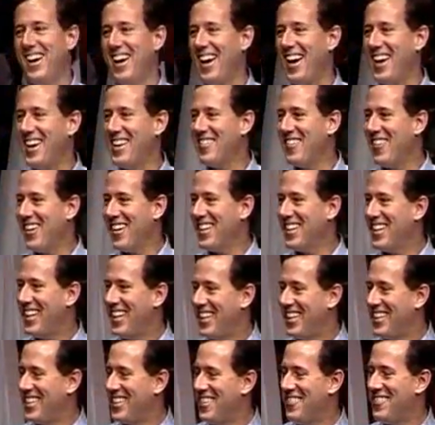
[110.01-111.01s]
Anyway,
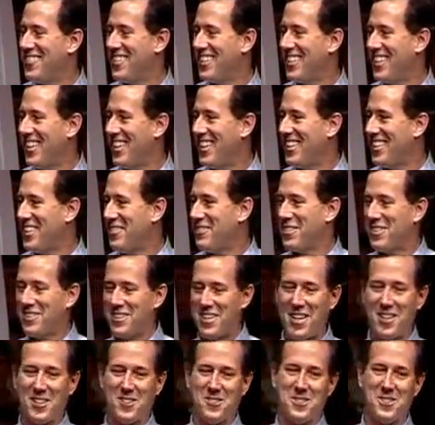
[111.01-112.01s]
let me
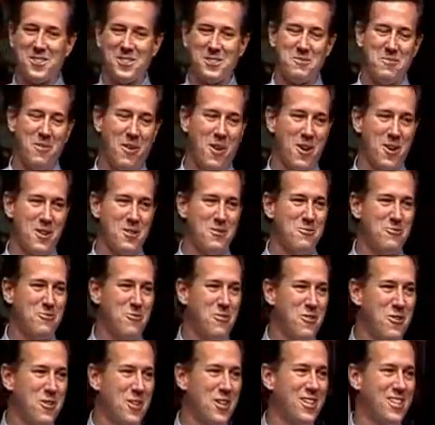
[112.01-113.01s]
thank Chris Lombardo
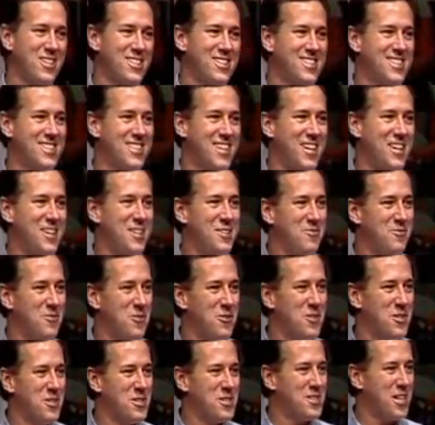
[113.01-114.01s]
for his
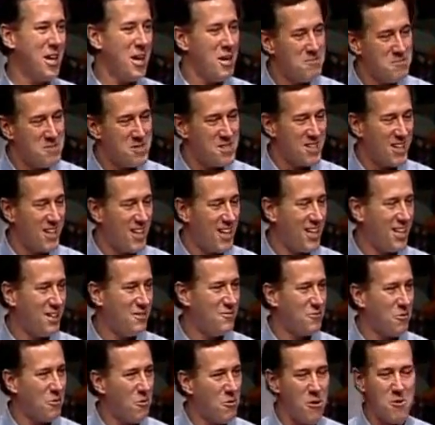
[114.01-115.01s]
emceeing
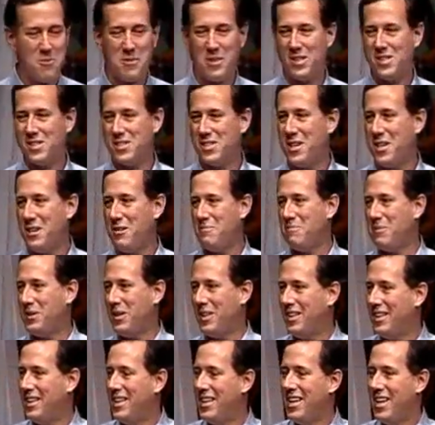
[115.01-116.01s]
and for warming us up
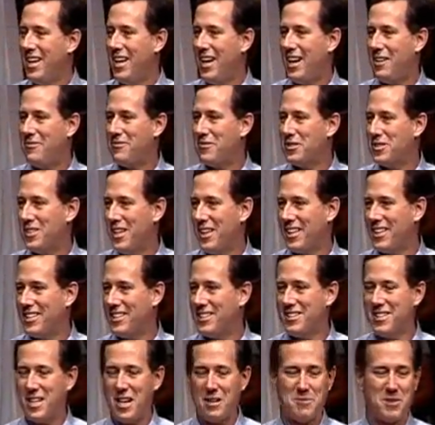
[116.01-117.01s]
and for taking
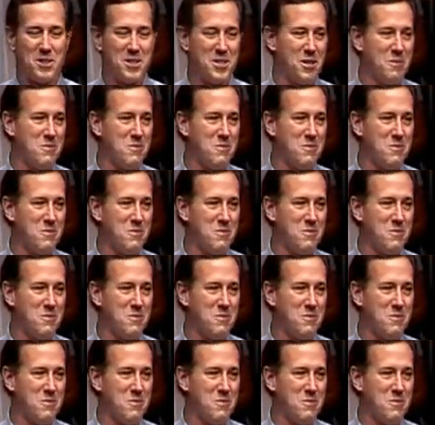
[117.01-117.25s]
the time to